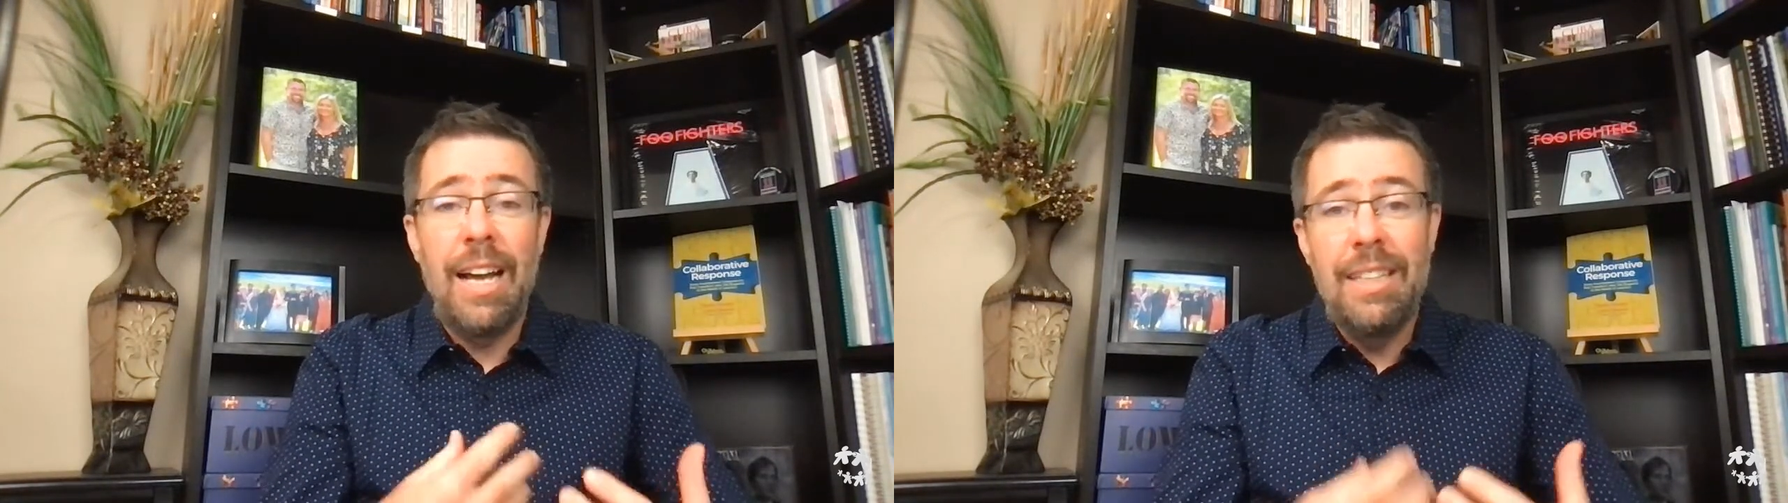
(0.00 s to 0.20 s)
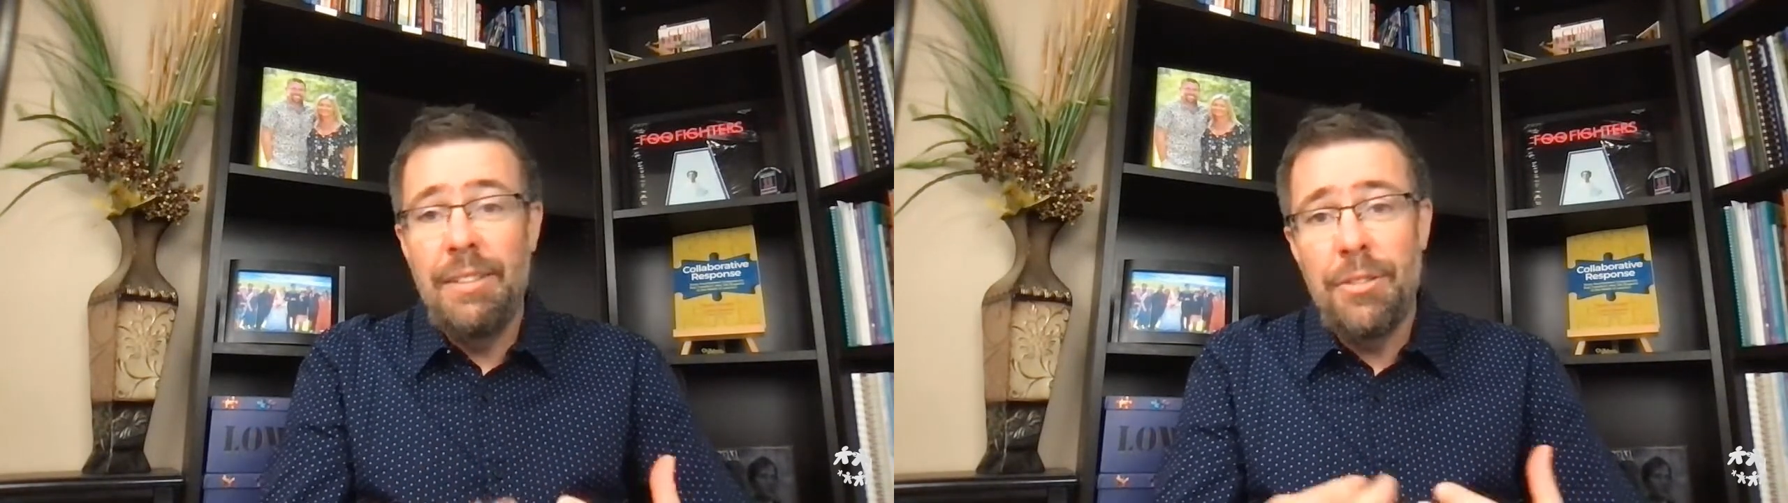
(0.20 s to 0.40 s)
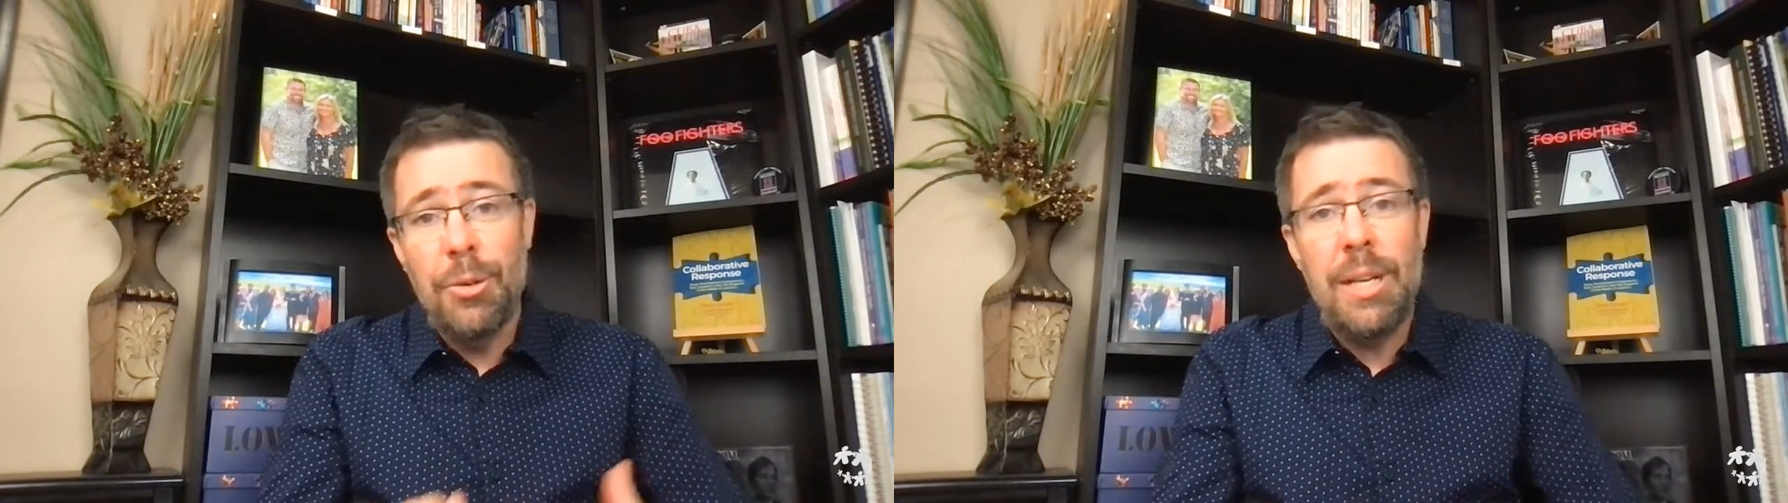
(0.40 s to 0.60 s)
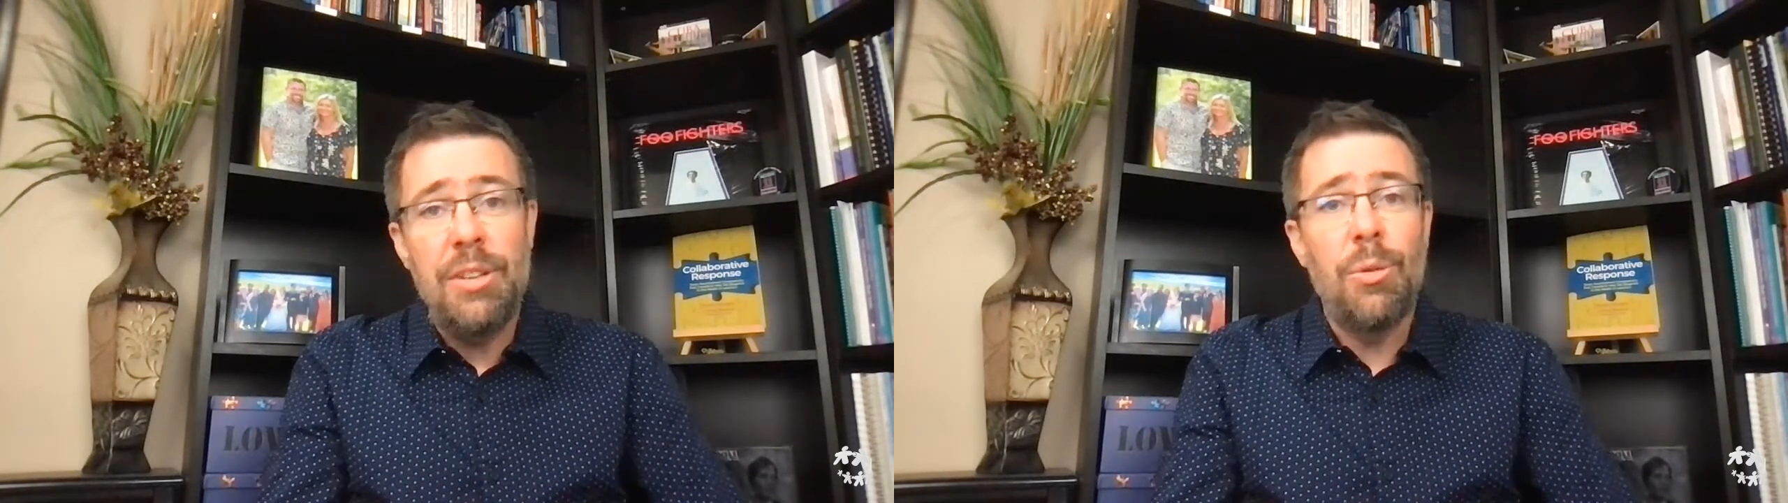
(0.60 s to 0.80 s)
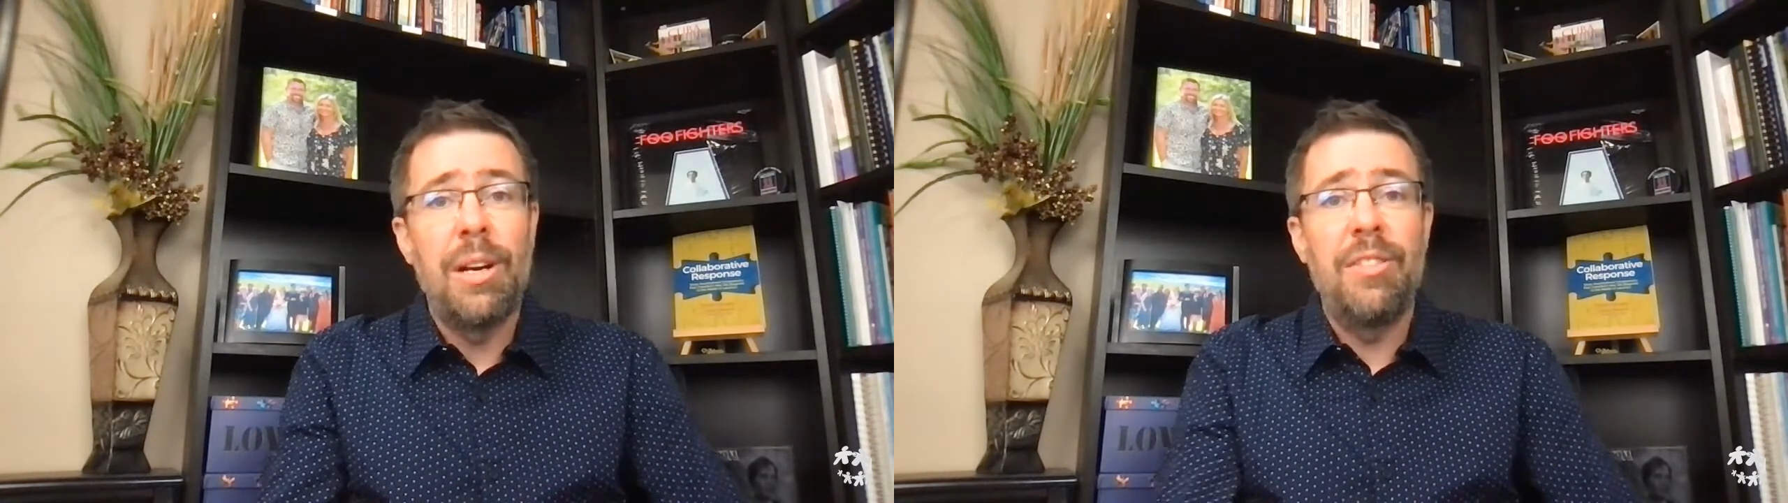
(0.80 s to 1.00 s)
I live through
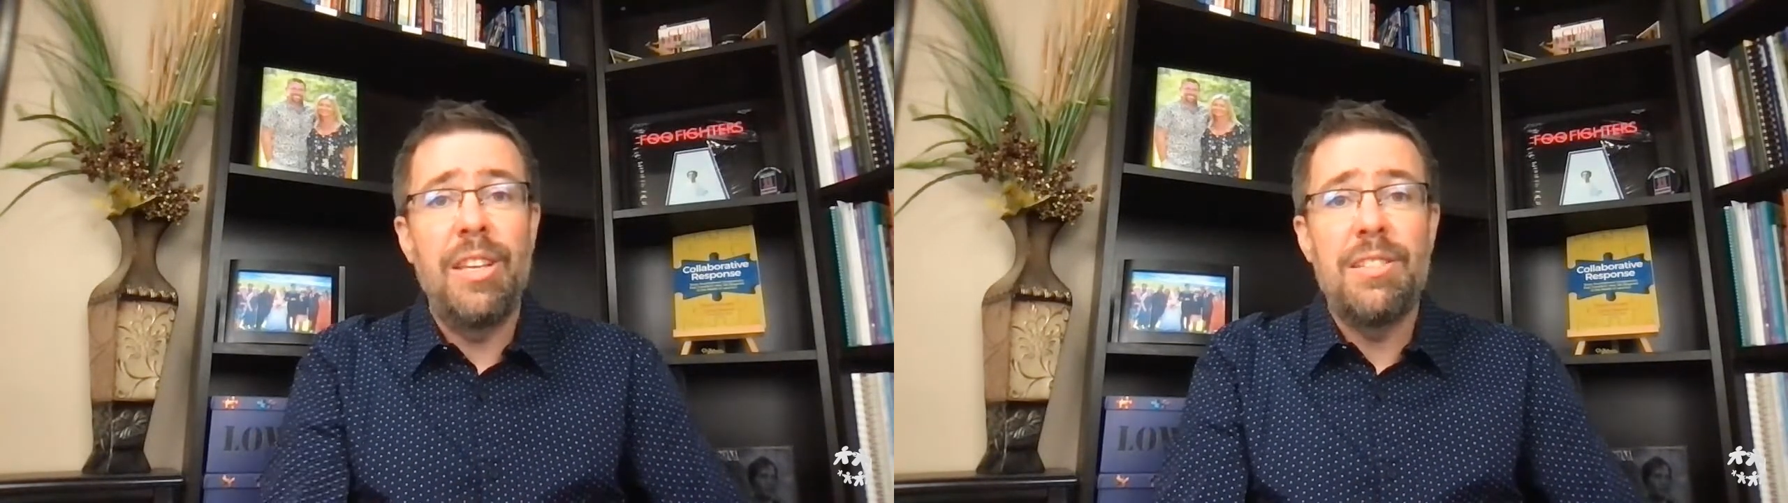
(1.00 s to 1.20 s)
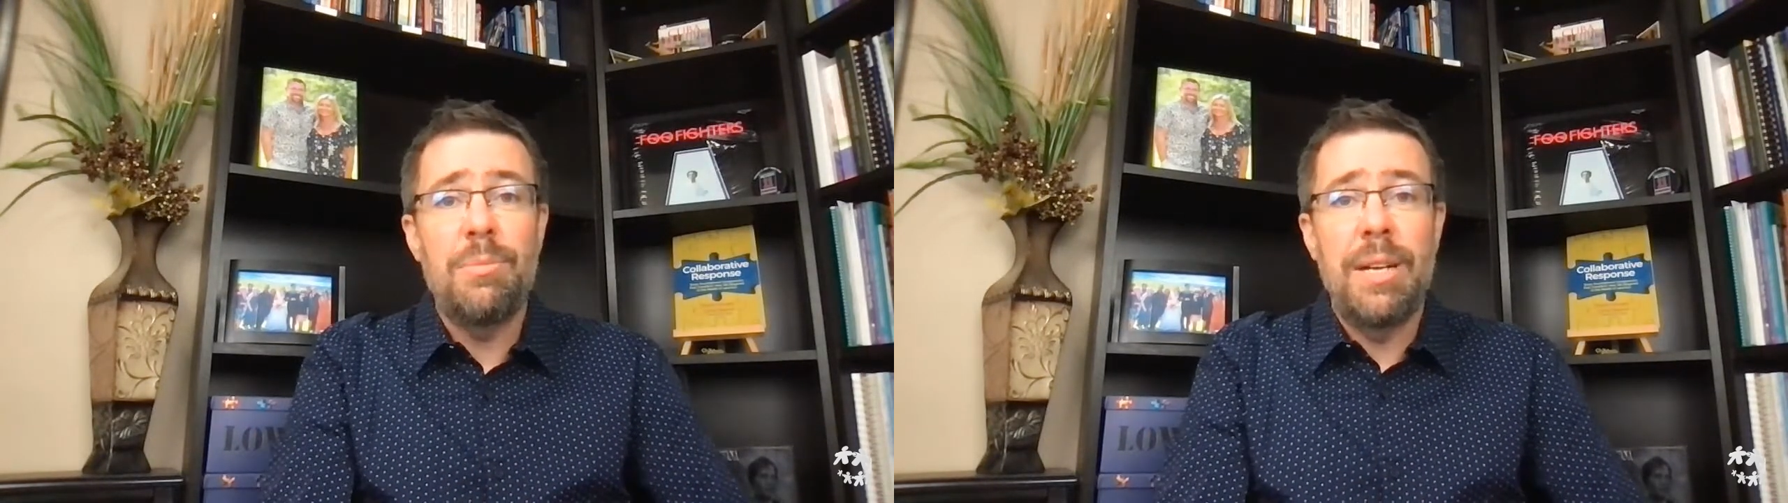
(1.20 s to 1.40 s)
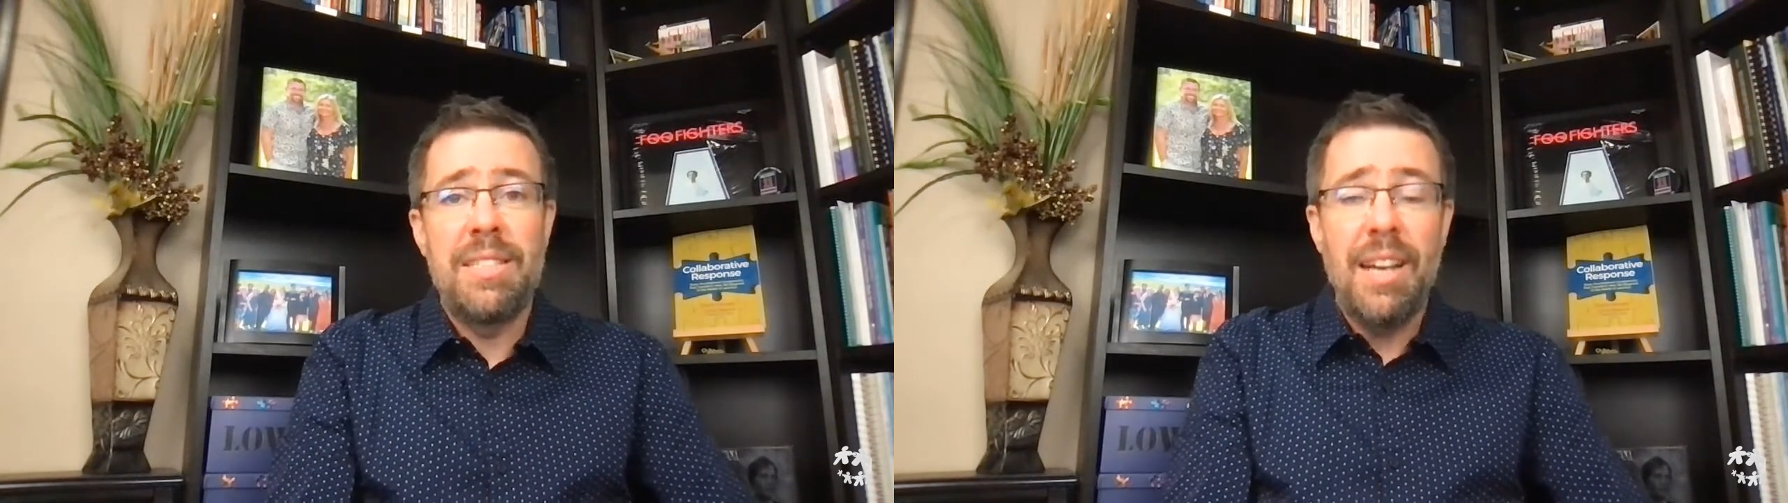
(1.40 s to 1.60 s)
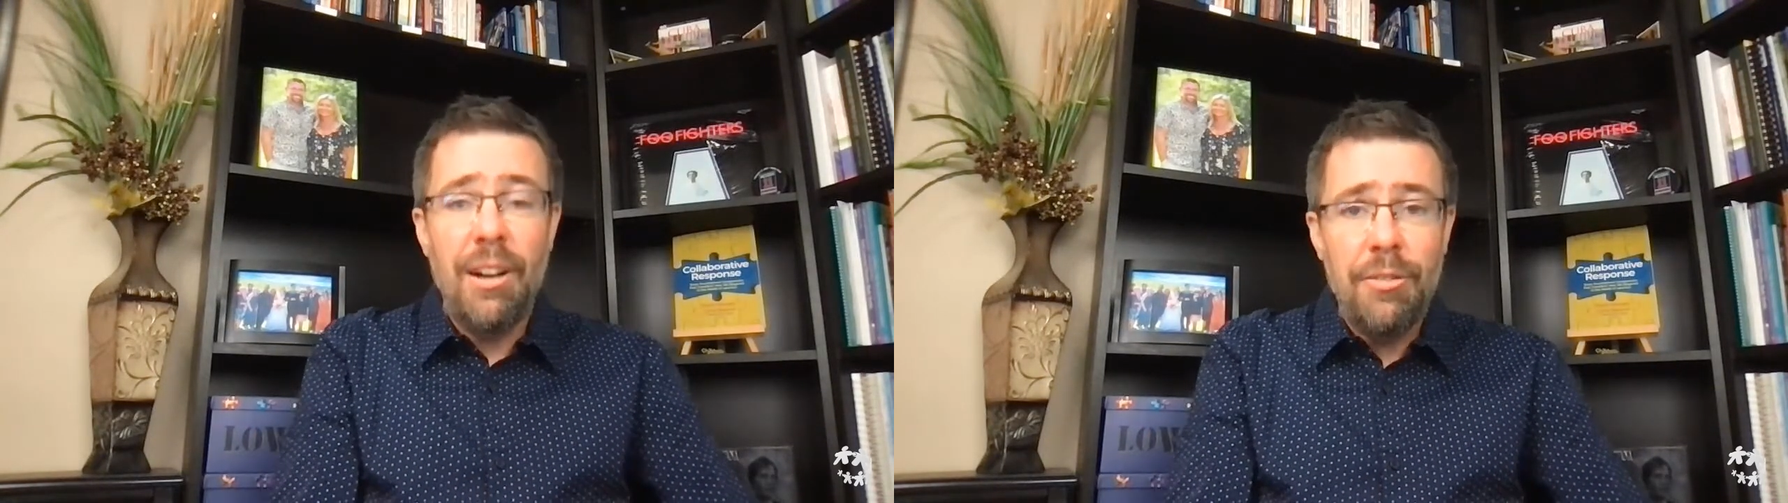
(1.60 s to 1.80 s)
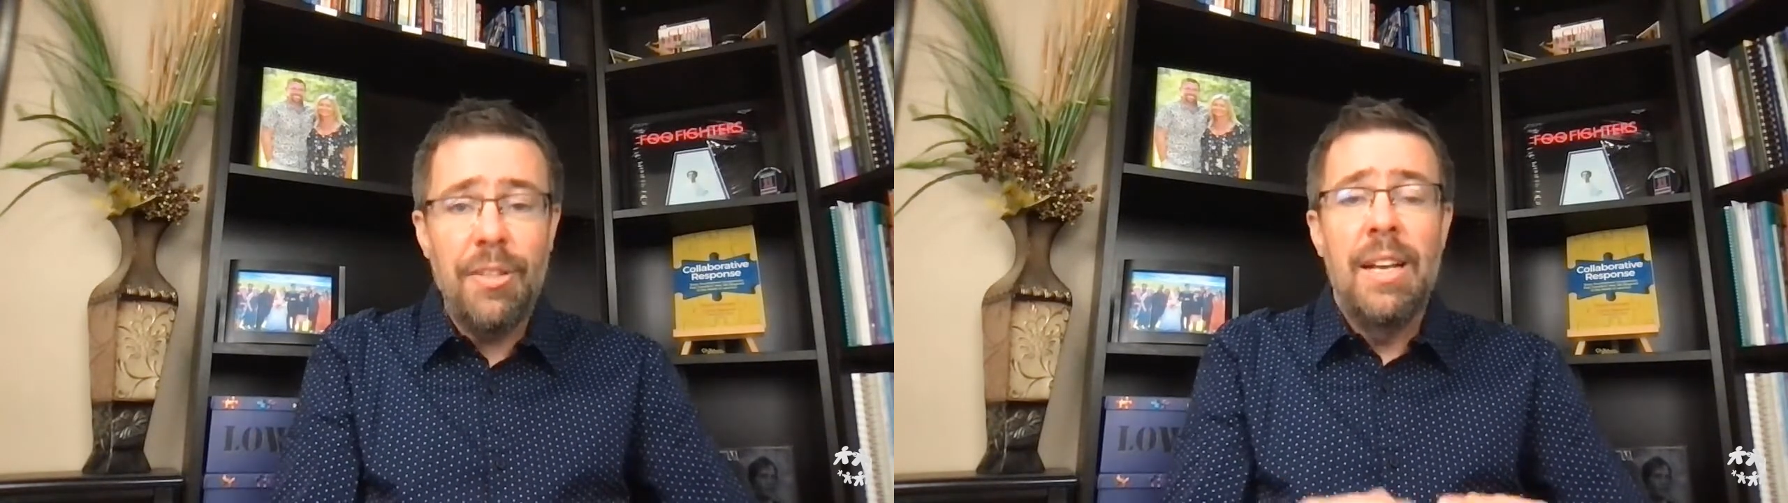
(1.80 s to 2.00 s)
each one of these myself